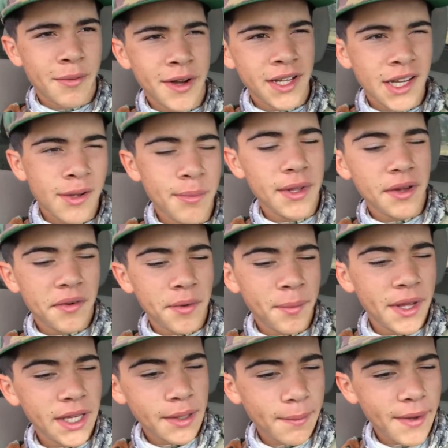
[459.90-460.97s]
I might not be able to
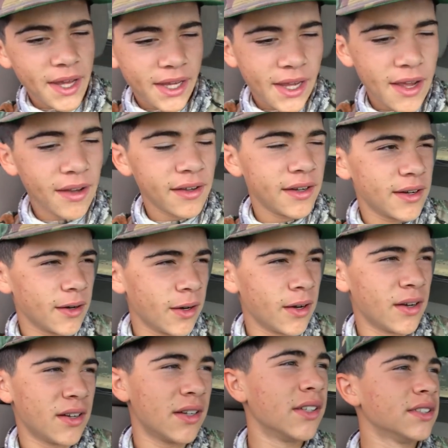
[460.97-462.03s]
make it back out
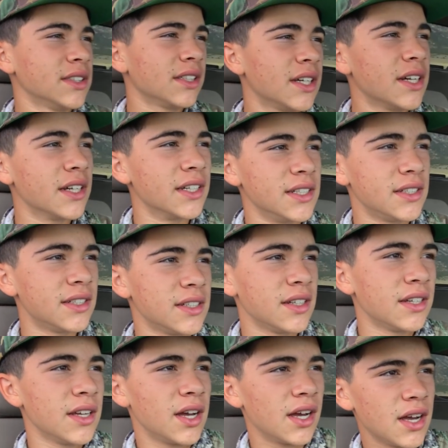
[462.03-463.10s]
here because
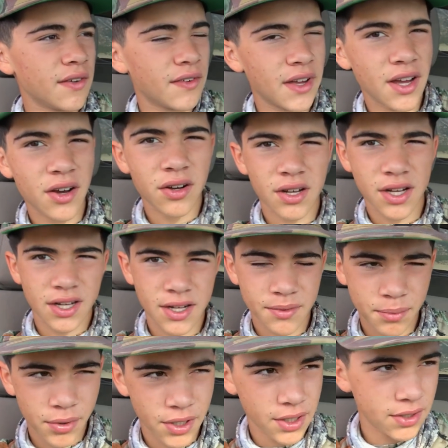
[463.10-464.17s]
I have an elk
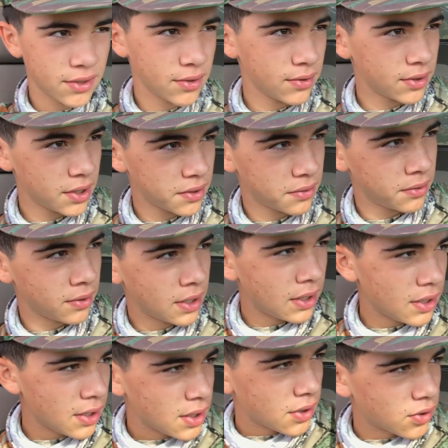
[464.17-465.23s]
hunt pretty soon and
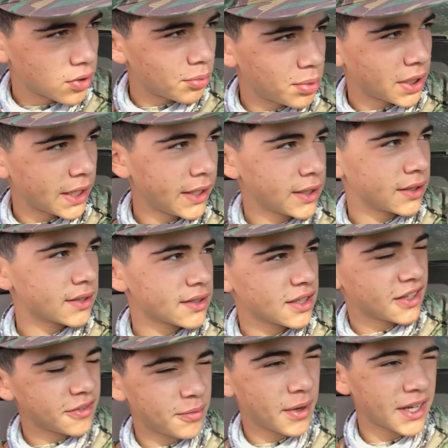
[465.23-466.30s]
we're planning on
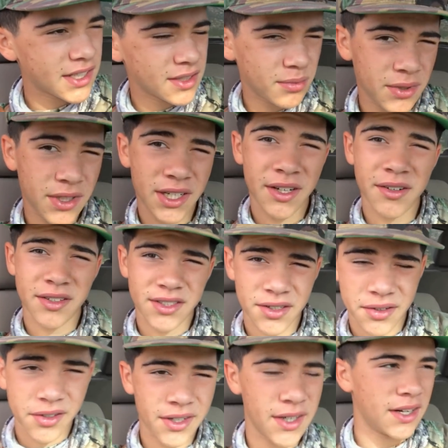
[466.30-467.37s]
stuff possibly in
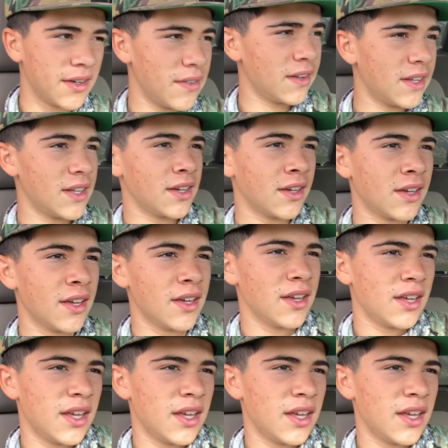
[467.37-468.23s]
Arizona and everything.